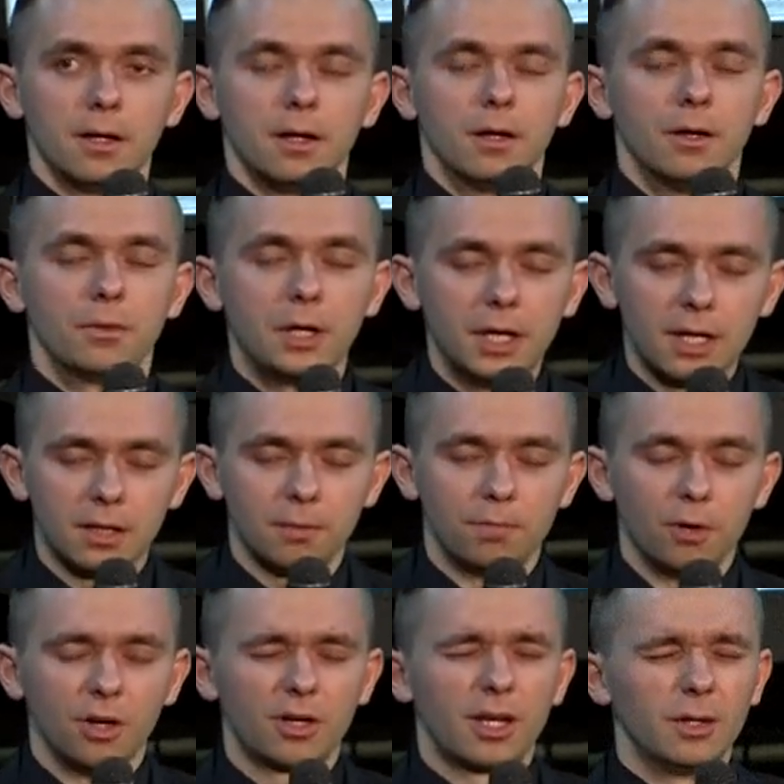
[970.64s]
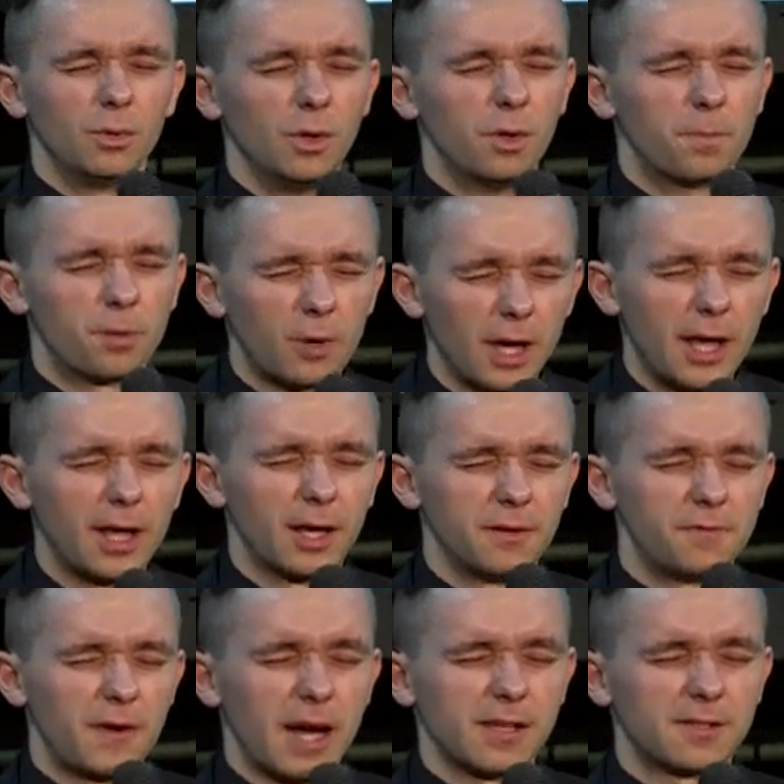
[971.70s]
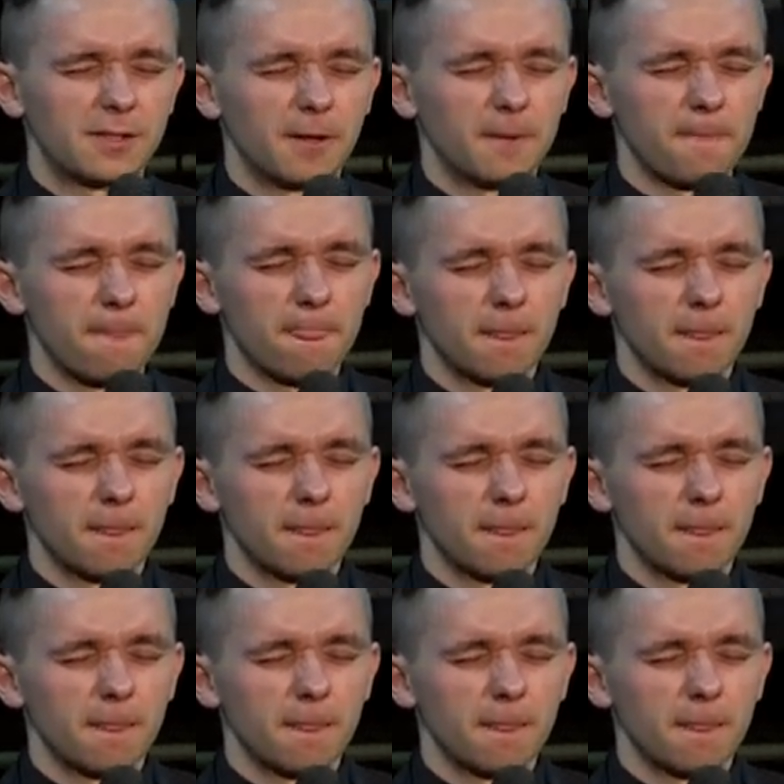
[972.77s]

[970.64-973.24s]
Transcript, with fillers: reading the book and we were praying and fasting,